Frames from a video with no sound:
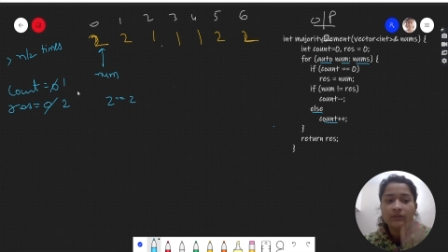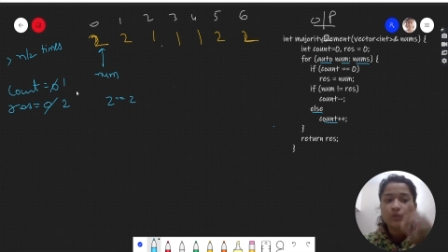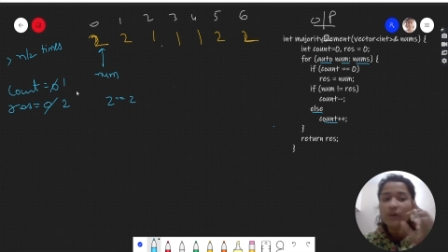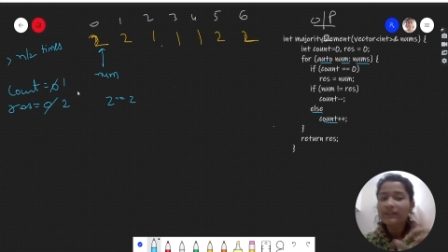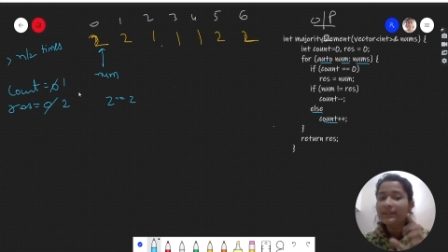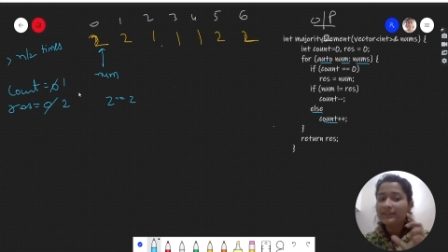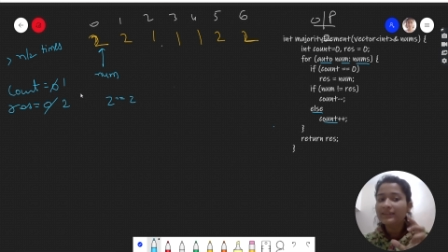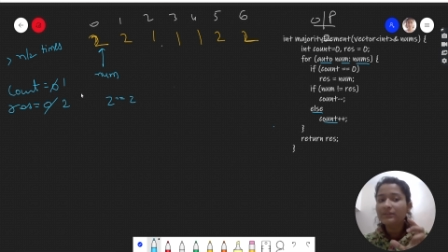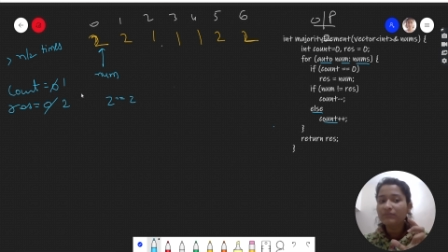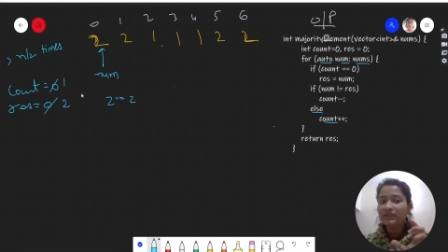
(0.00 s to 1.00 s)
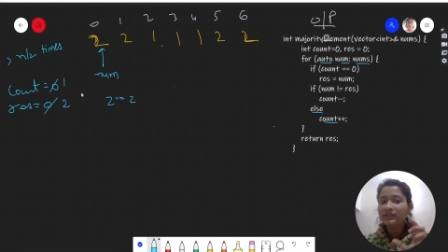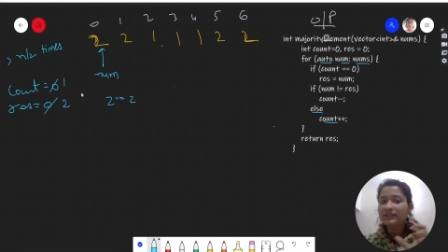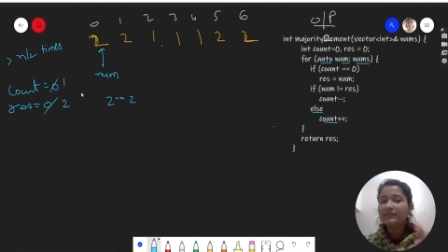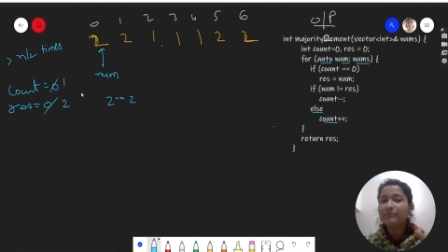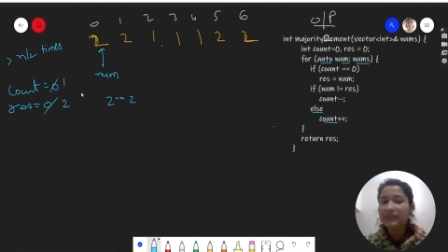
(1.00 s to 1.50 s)
What does this mean?
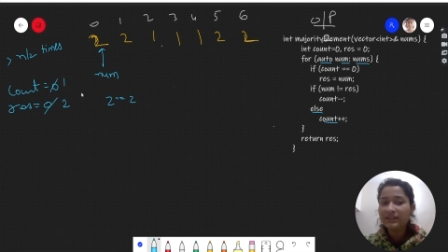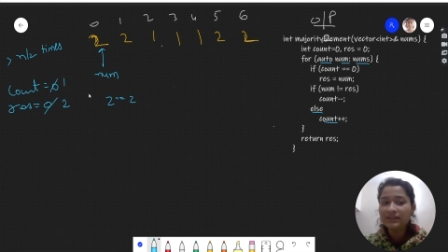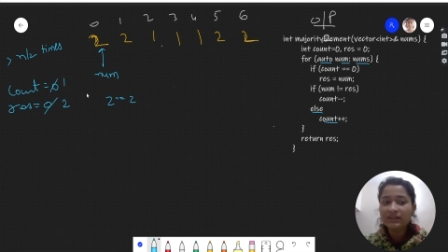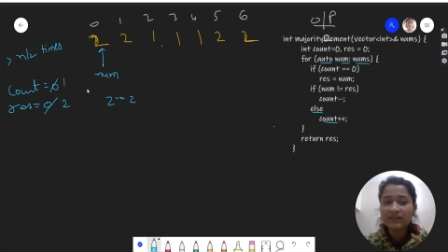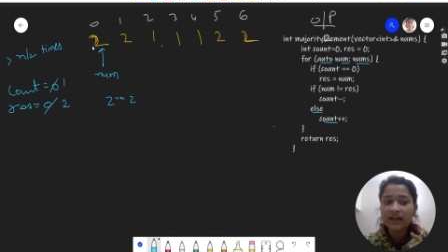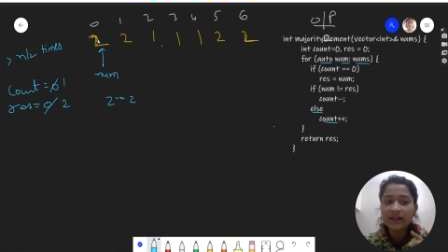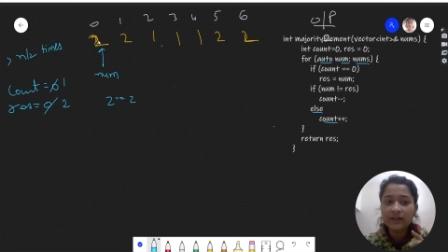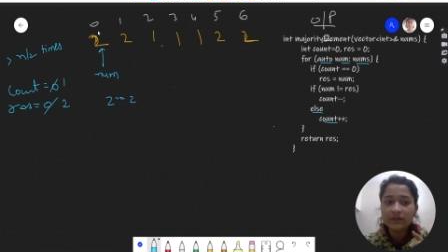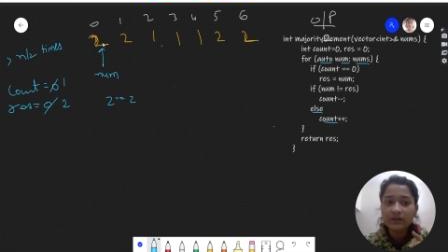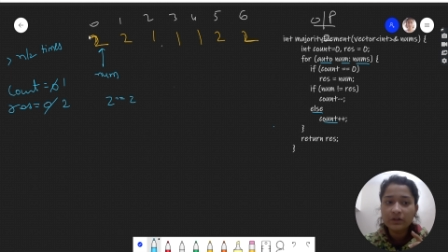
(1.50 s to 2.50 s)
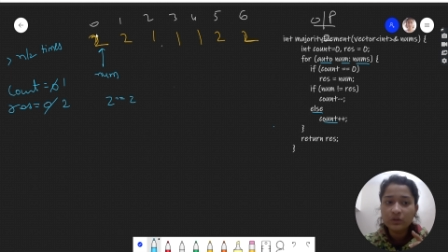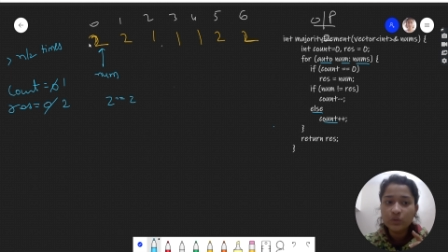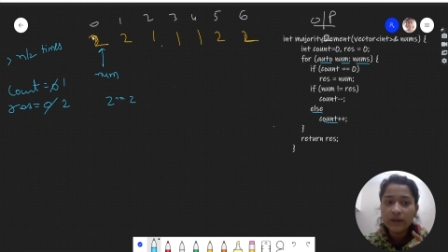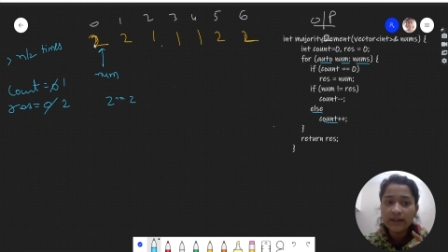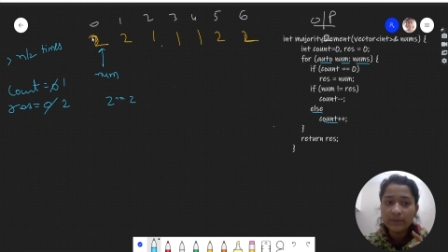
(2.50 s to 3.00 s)
This means that two
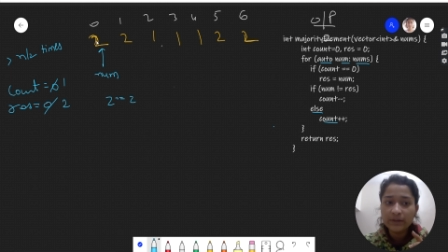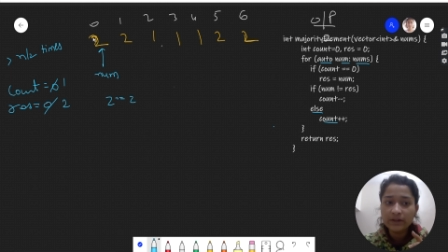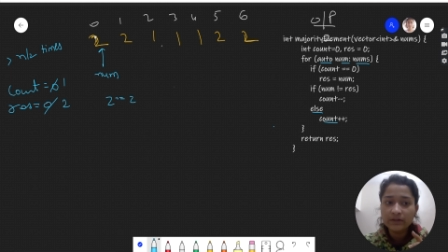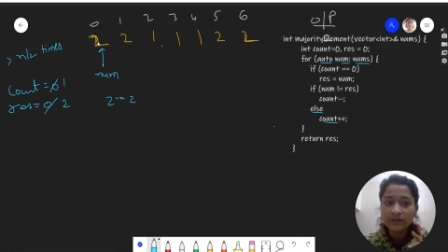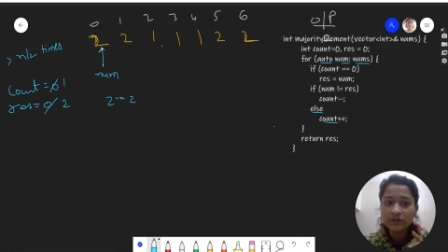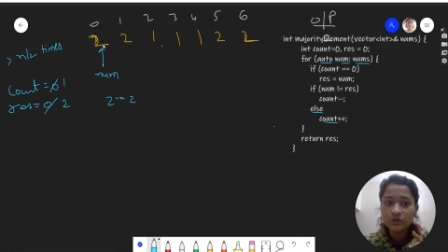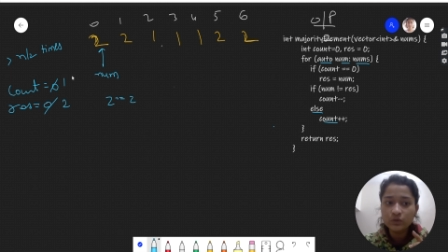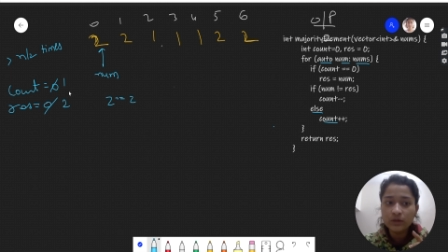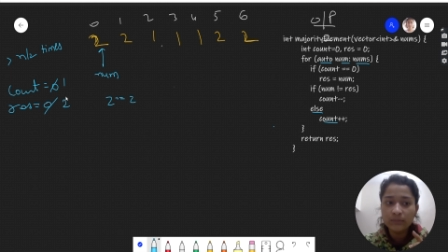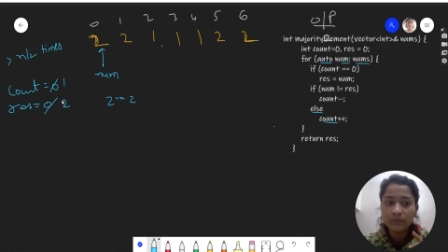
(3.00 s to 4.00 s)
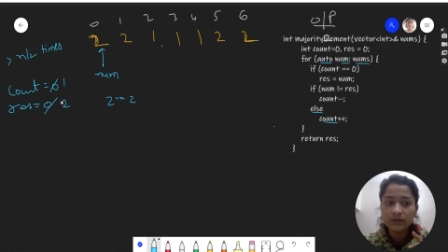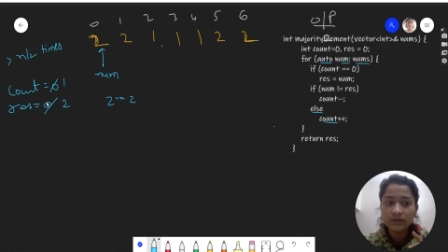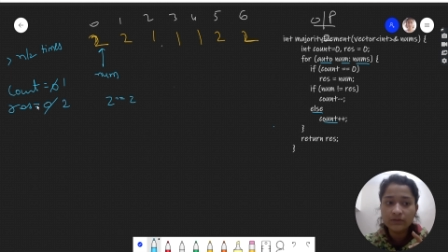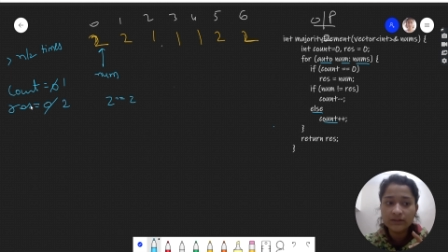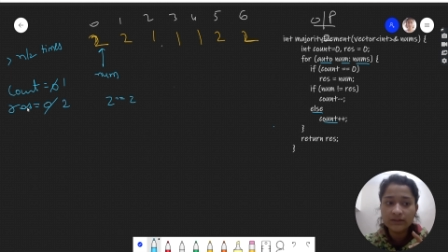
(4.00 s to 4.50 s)
element, this 2 number
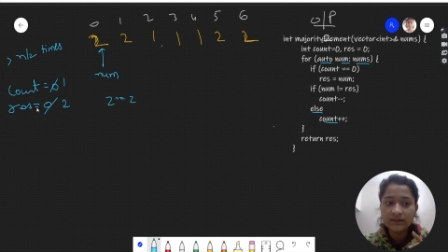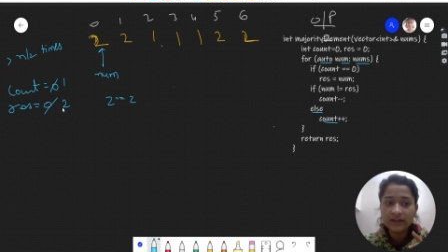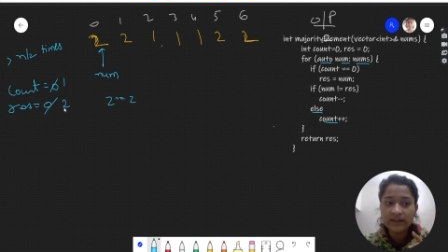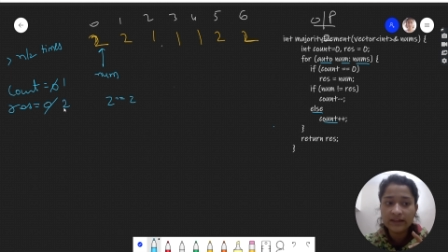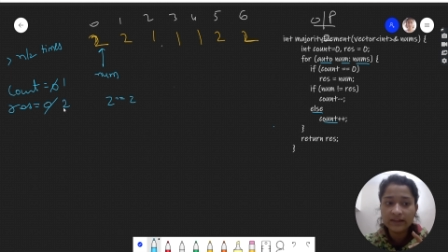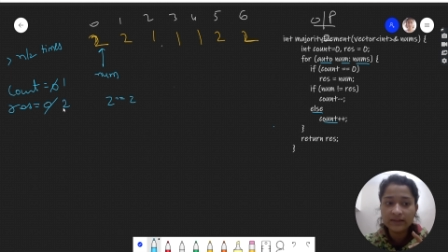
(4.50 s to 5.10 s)
which is in the res,